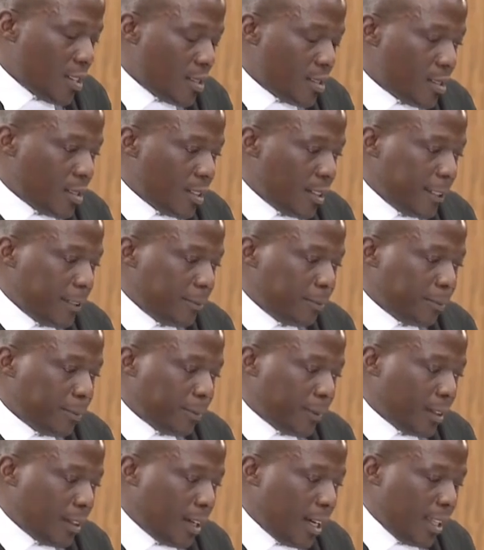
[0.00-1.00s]
just
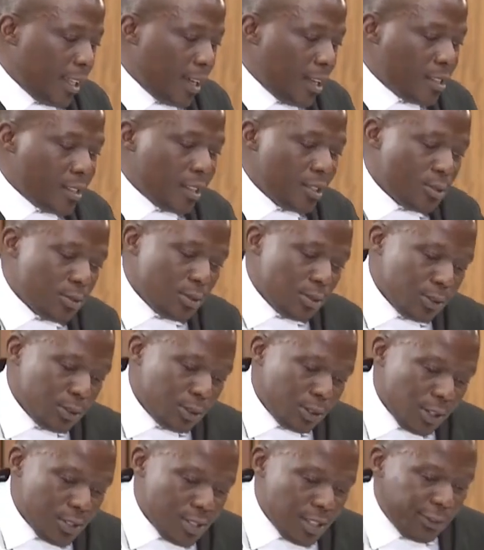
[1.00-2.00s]
highlighted to
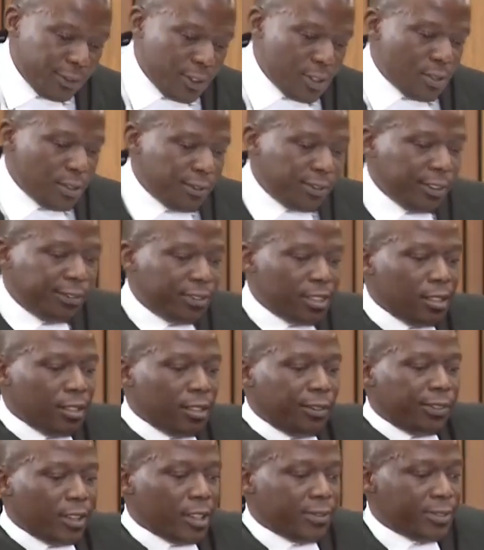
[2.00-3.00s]
you, Doctor, photo
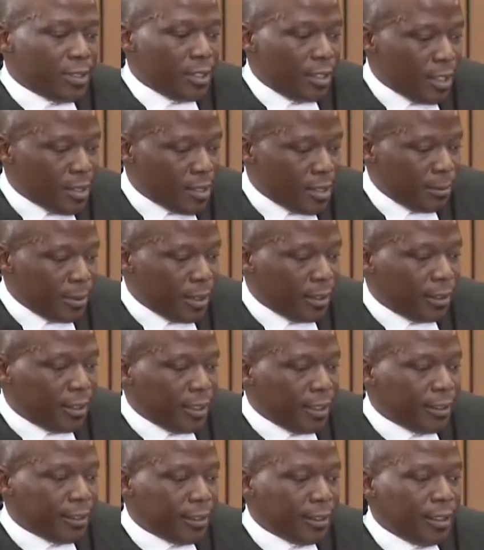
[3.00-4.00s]
15 of Exhibit
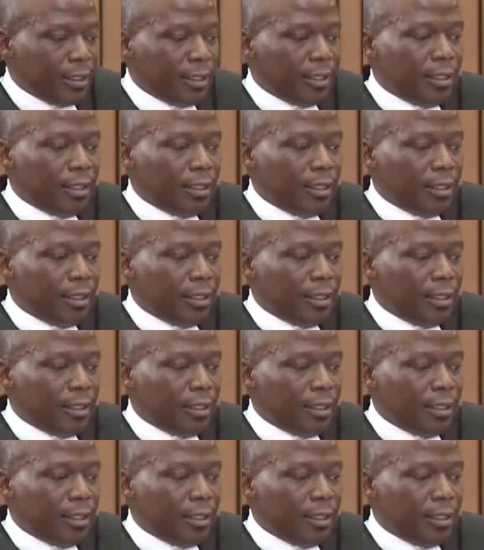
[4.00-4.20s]
D.